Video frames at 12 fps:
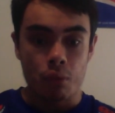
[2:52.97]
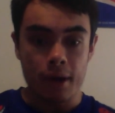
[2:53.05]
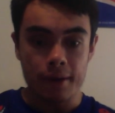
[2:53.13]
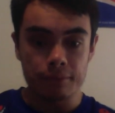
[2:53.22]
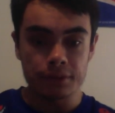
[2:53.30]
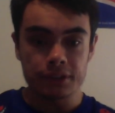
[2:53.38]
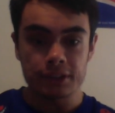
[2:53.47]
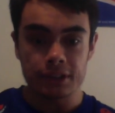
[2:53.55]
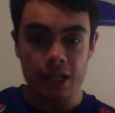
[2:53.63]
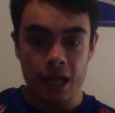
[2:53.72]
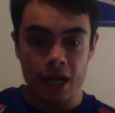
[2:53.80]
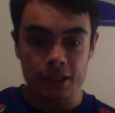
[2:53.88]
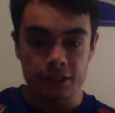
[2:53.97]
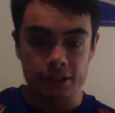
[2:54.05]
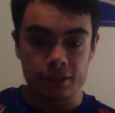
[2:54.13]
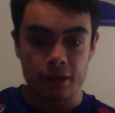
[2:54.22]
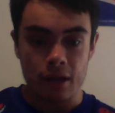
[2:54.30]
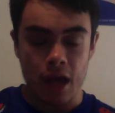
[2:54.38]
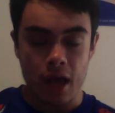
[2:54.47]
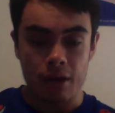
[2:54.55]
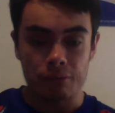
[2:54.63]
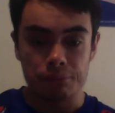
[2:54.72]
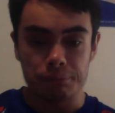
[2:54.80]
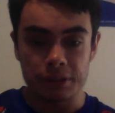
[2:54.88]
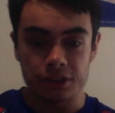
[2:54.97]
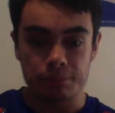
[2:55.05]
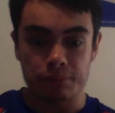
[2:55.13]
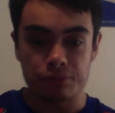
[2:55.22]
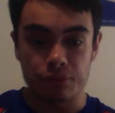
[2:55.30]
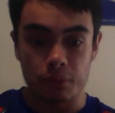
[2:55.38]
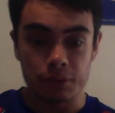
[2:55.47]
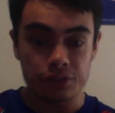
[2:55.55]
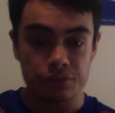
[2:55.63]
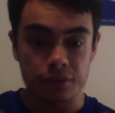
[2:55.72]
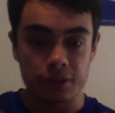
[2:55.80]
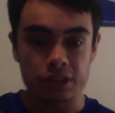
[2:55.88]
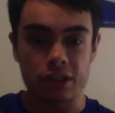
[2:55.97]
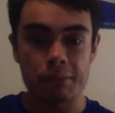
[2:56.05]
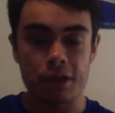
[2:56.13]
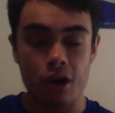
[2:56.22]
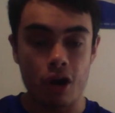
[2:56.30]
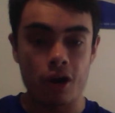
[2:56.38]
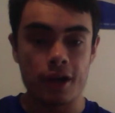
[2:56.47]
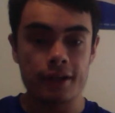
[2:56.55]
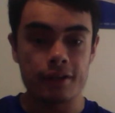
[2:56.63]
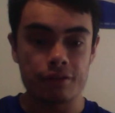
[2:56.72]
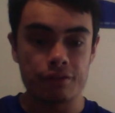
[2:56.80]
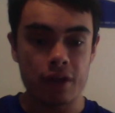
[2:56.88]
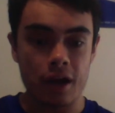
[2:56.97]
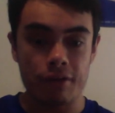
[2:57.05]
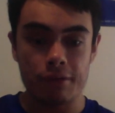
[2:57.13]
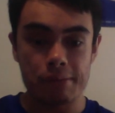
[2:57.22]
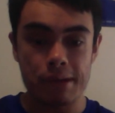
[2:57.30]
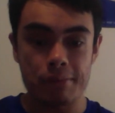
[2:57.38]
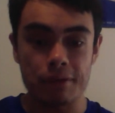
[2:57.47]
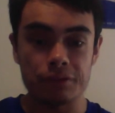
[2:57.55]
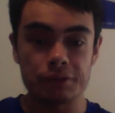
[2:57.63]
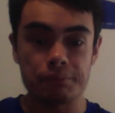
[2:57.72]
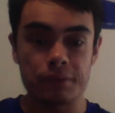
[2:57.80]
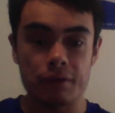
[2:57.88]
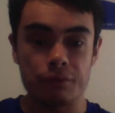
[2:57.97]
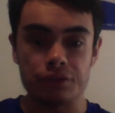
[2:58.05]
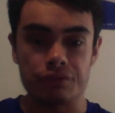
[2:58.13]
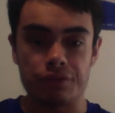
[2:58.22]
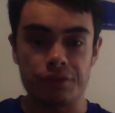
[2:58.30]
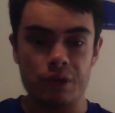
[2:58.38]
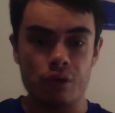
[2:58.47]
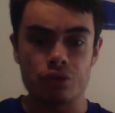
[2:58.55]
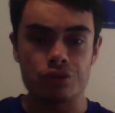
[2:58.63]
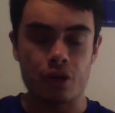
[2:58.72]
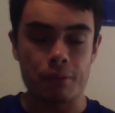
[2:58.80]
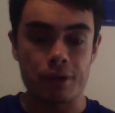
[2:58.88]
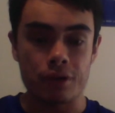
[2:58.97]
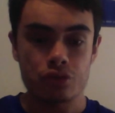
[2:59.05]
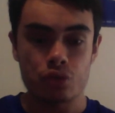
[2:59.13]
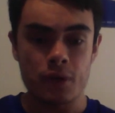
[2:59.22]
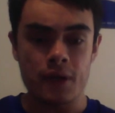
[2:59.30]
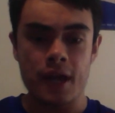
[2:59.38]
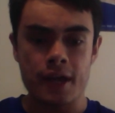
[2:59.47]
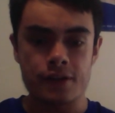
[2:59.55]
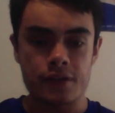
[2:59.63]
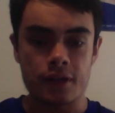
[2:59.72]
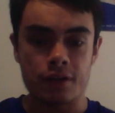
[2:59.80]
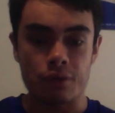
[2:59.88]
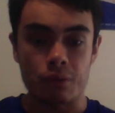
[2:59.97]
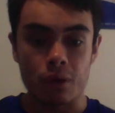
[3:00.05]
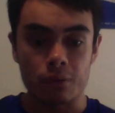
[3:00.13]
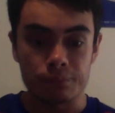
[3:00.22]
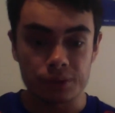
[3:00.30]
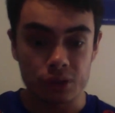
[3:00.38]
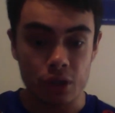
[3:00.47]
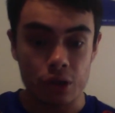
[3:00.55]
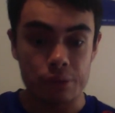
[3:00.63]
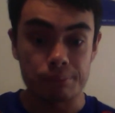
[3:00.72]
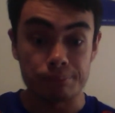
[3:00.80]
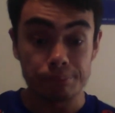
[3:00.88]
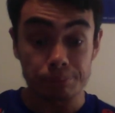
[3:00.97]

when was his last Um, best performance for us? I mean, I can't remember. It was it was a very long time ago, twenty eighteen or what. So